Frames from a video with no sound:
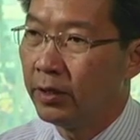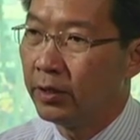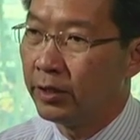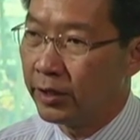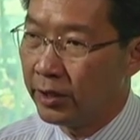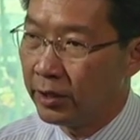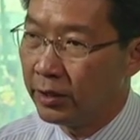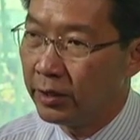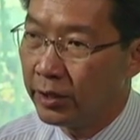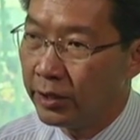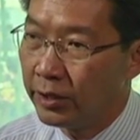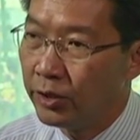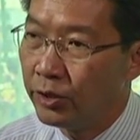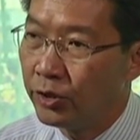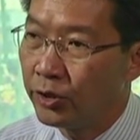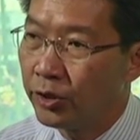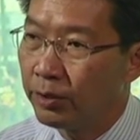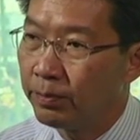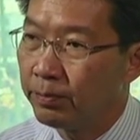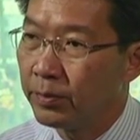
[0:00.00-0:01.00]
deal
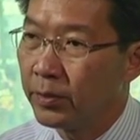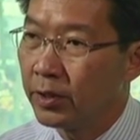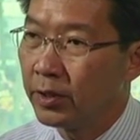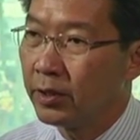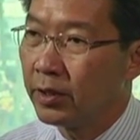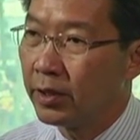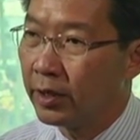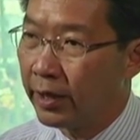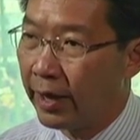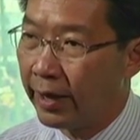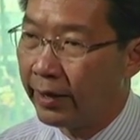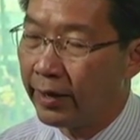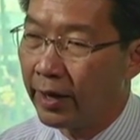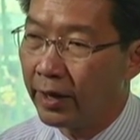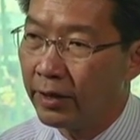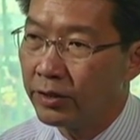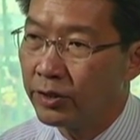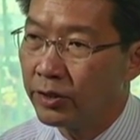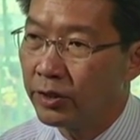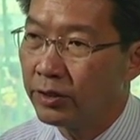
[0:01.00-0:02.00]
leadership, in
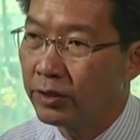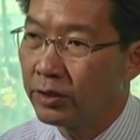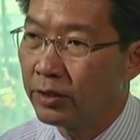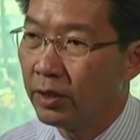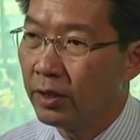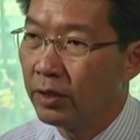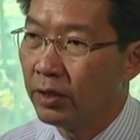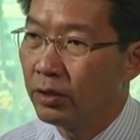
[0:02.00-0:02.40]
analysis,